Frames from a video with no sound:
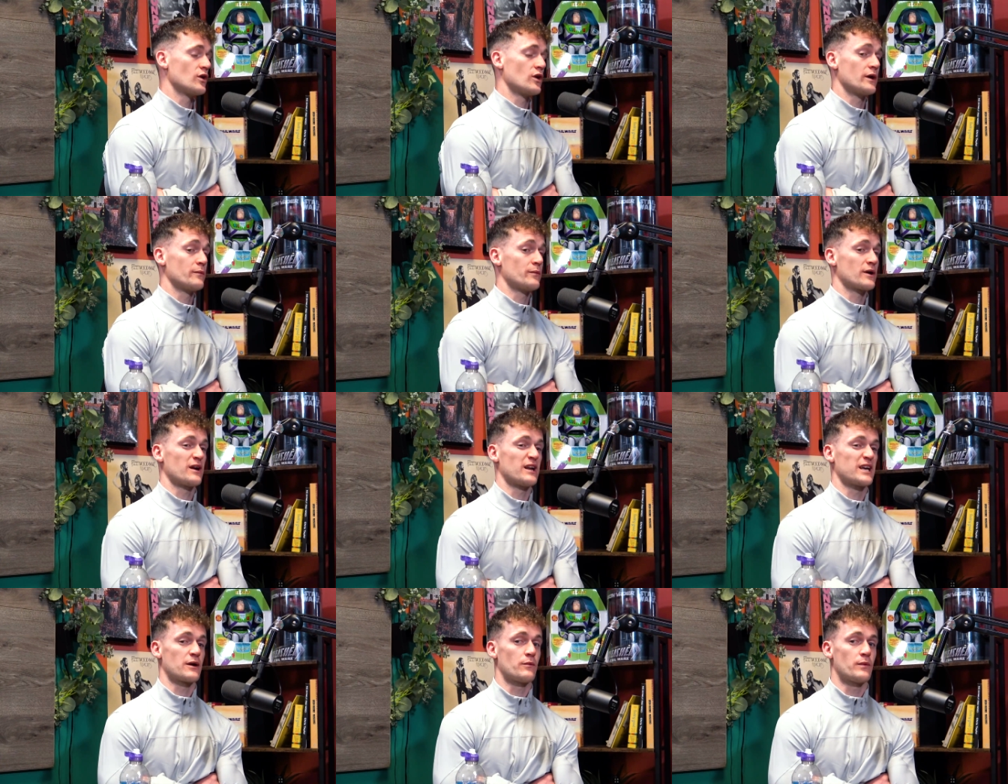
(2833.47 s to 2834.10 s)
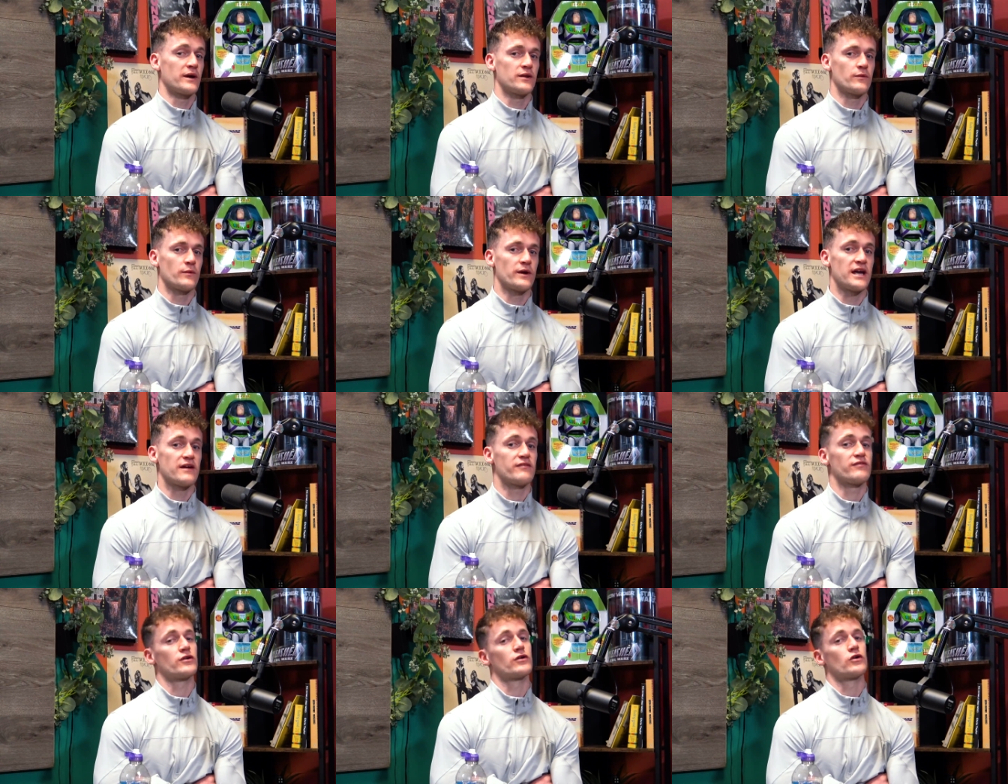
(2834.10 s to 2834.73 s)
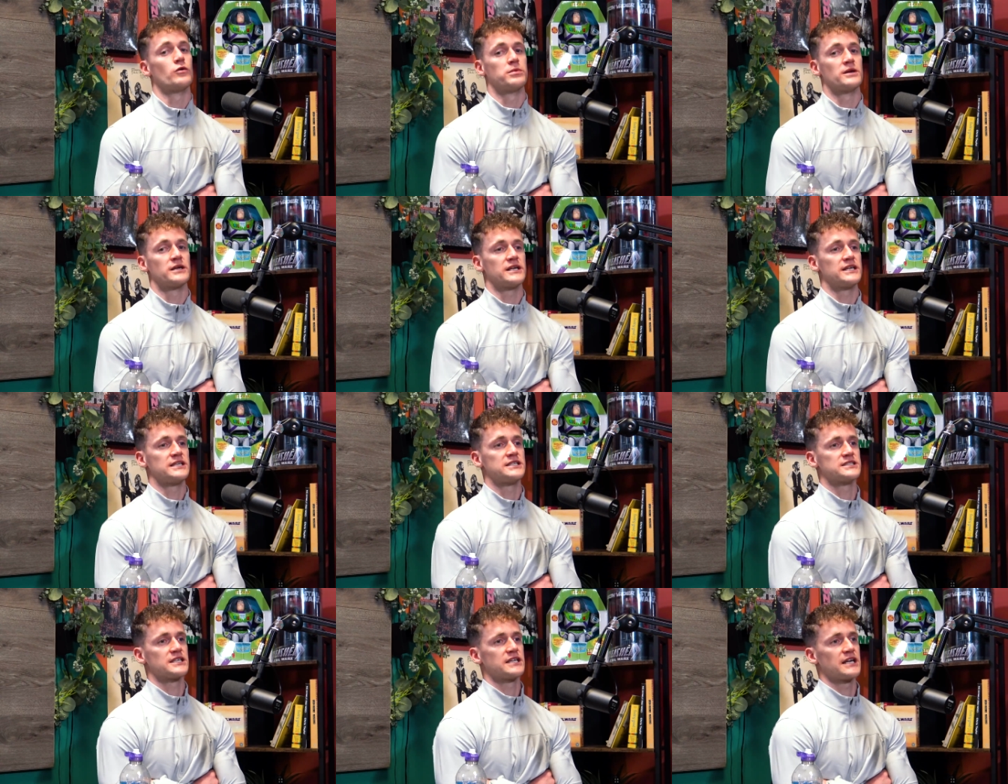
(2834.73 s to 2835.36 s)
I got, like I went away for a couple of
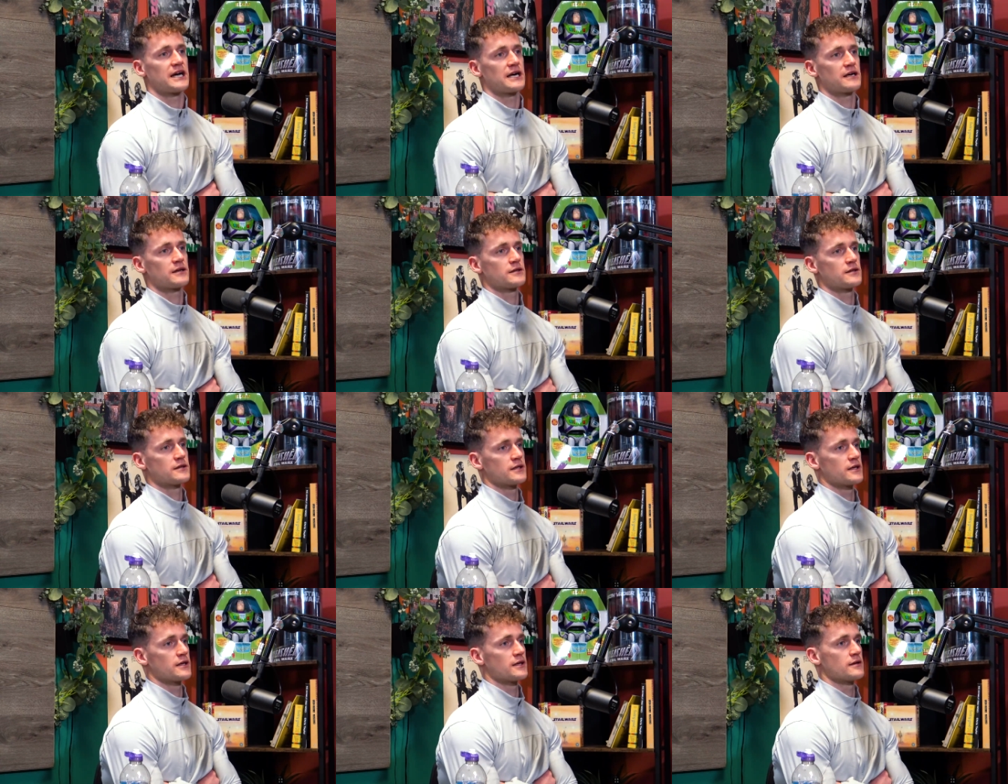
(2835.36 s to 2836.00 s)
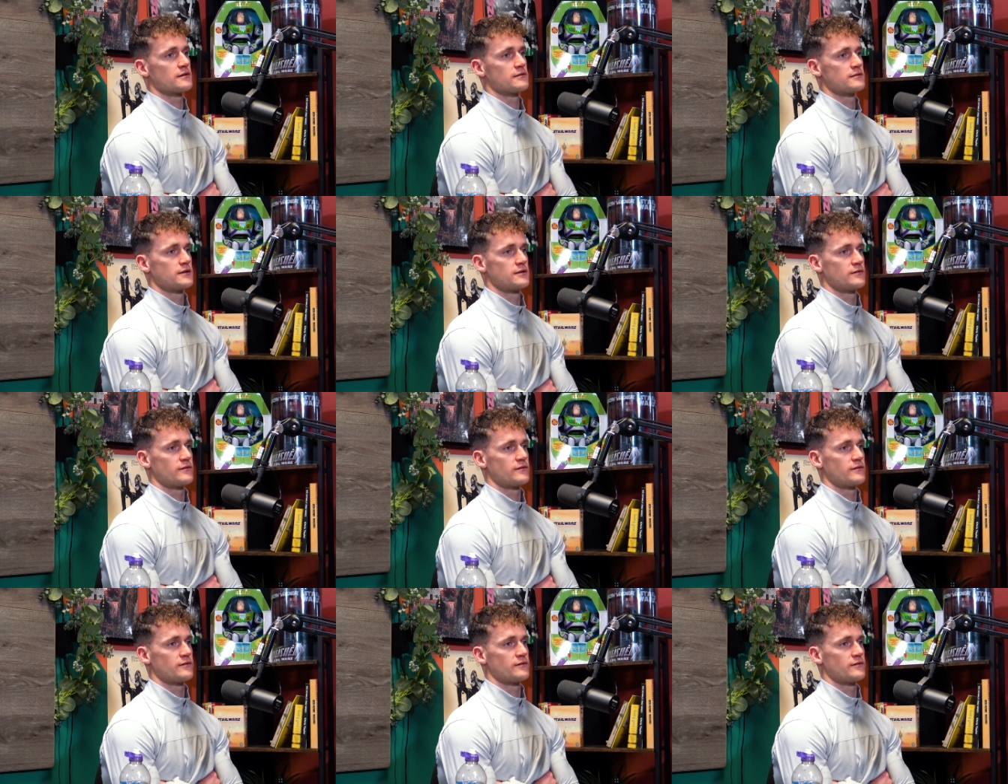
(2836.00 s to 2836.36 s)
nights and that uh, mm.